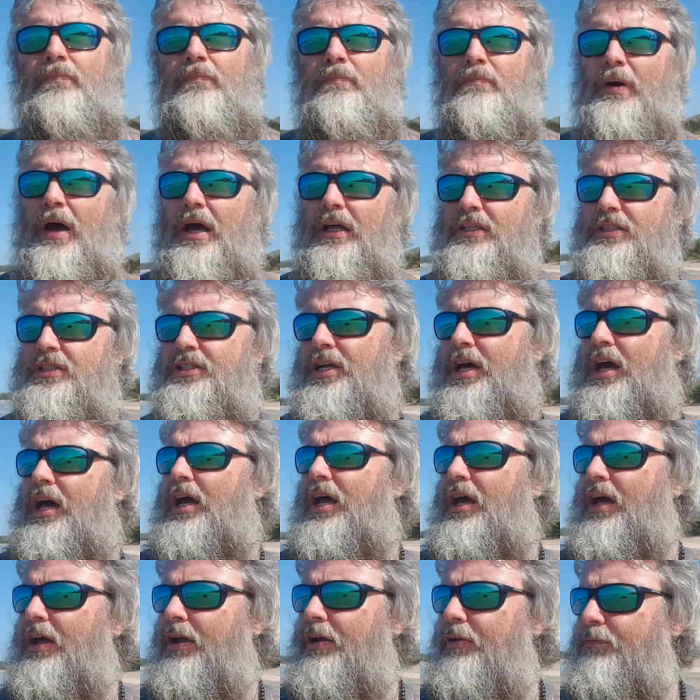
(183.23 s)
But
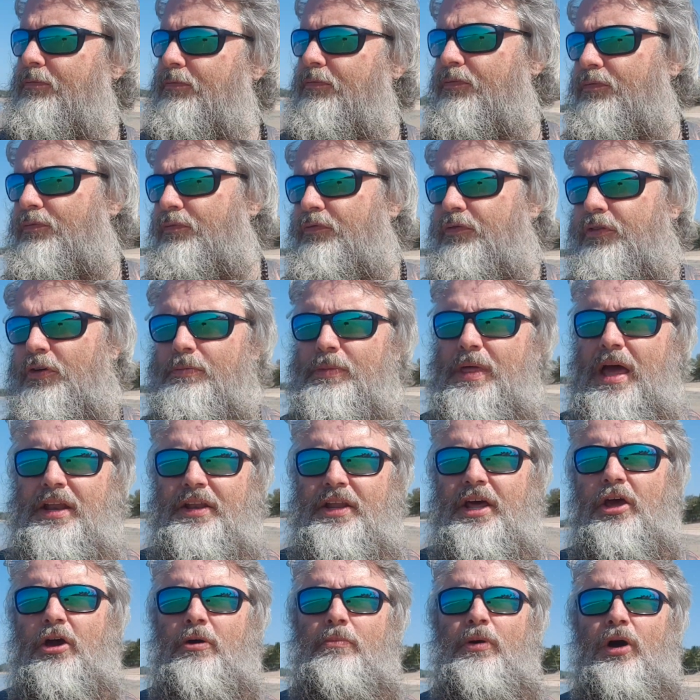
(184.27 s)
from that
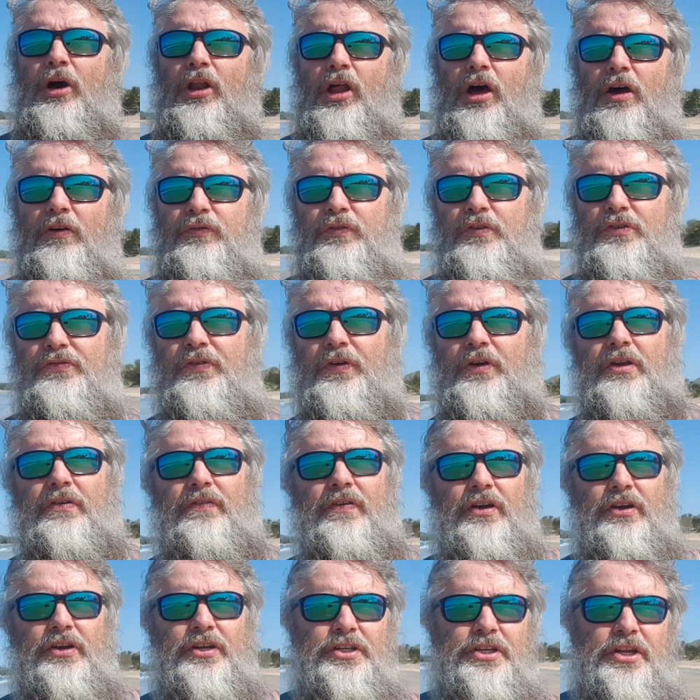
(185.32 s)
day on, my life was very,
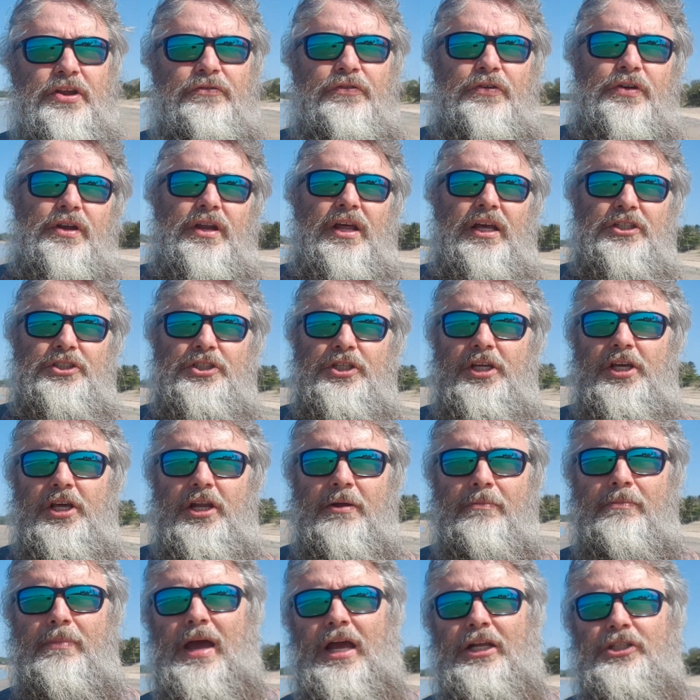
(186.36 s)
very different, as you can
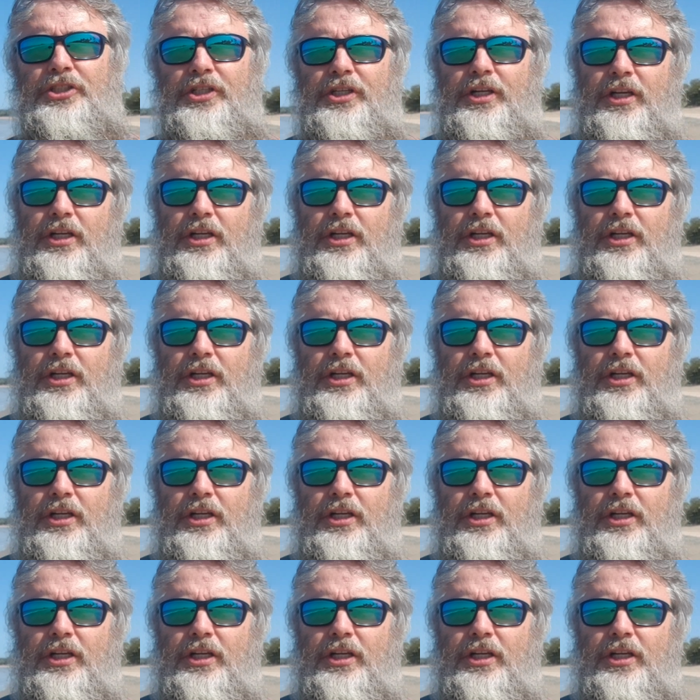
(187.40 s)
imagine.